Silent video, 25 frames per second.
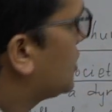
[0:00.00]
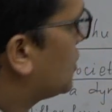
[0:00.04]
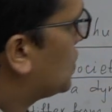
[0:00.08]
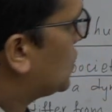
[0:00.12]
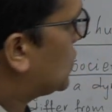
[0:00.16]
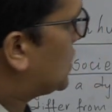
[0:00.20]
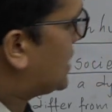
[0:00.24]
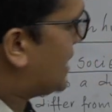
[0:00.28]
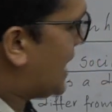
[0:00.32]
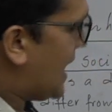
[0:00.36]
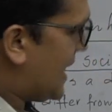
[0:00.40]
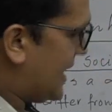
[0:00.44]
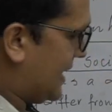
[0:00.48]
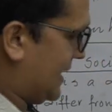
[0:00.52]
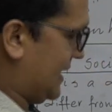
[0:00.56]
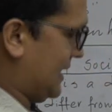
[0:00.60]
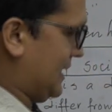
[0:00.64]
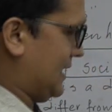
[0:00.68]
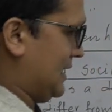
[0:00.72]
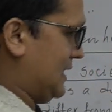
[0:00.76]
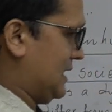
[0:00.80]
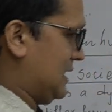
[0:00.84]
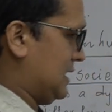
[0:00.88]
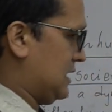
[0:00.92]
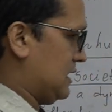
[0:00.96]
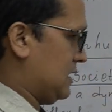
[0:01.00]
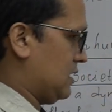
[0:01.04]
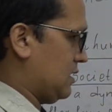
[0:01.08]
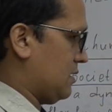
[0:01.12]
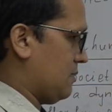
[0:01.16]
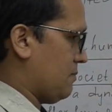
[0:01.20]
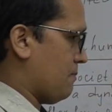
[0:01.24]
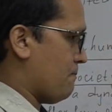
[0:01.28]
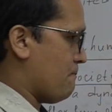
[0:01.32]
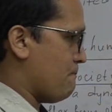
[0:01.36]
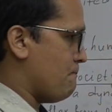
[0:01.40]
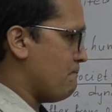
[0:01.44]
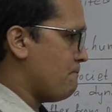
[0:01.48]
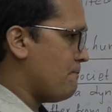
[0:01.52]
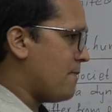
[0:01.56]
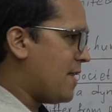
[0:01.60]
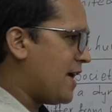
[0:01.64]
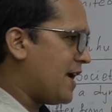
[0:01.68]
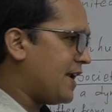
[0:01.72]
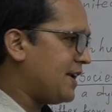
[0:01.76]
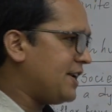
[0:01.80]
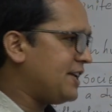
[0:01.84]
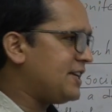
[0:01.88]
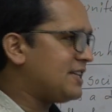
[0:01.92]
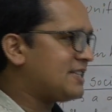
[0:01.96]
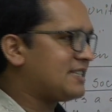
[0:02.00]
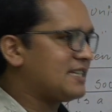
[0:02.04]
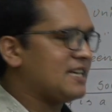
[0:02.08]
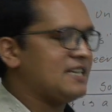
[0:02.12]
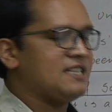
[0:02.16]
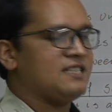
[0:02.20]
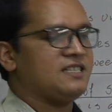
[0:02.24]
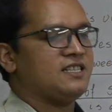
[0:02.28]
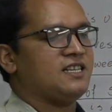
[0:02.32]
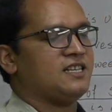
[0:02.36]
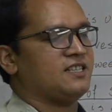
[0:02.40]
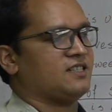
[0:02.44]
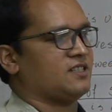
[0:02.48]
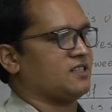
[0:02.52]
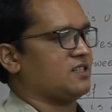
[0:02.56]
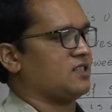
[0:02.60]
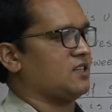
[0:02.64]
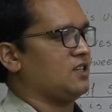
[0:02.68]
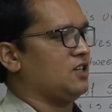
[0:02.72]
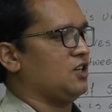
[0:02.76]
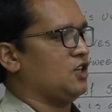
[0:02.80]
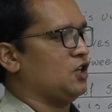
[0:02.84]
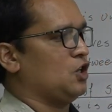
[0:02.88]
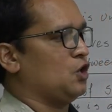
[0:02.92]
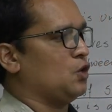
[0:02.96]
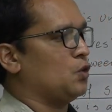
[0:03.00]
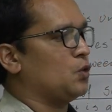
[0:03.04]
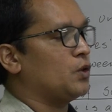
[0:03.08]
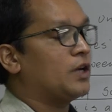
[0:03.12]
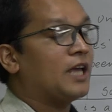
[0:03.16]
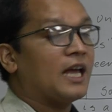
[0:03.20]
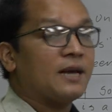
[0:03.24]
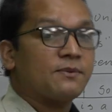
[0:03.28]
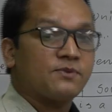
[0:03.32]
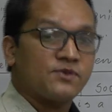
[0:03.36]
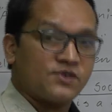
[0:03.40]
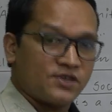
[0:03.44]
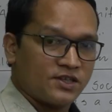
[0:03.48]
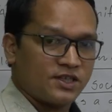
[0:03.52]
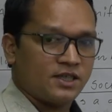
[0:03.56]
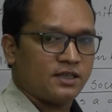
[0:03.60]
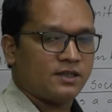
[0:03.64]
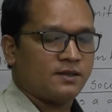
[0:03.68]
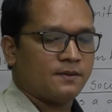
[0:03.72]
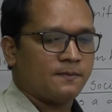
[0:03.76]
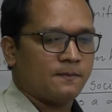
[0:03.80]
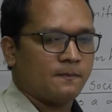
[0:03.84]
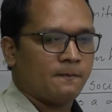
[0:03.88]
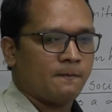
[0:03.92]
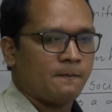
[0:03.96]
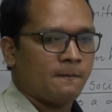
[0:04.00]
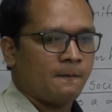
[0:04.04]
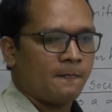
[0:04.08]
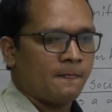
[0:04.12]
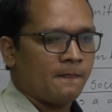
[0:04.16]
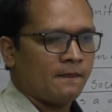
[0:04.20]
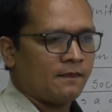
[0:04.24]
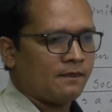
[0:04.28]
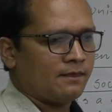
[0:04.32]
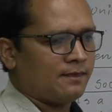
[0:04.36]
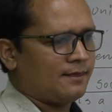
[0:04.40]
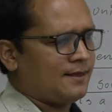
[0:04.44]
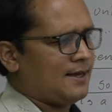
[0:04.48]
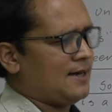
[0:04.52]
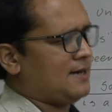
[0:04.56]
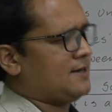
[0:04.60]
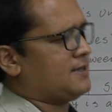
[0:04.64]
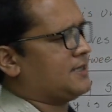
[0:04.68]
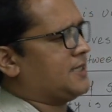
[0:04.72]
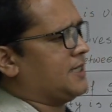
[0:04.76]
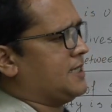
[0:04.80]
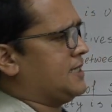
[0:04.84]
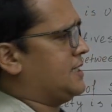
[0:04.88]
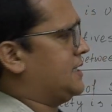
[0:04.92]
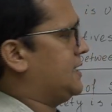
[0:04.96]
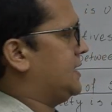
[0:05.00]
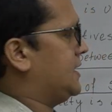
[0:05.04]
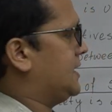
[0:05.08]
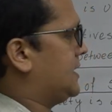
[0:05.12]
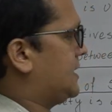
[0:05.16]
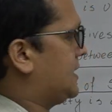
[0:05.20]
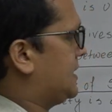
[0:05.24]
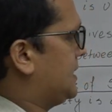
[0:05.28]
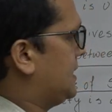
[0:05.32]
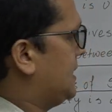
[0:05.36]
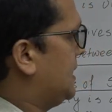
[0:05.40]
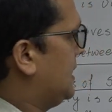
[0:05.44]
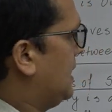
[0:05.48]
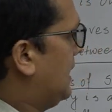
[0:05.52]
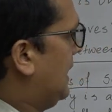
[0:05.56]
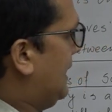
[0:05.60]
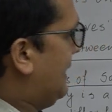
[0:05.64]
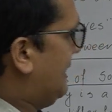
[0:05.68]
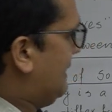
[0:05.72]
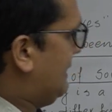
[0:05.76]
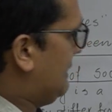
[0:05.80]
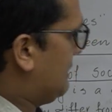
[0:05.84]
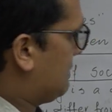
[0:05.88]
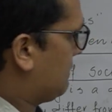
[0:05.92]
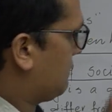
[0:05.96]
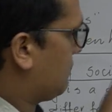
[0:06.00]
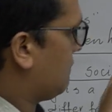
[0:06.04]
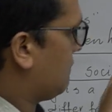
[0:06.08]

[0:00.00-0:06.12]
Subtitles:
society. Many changes we have seen. That changes is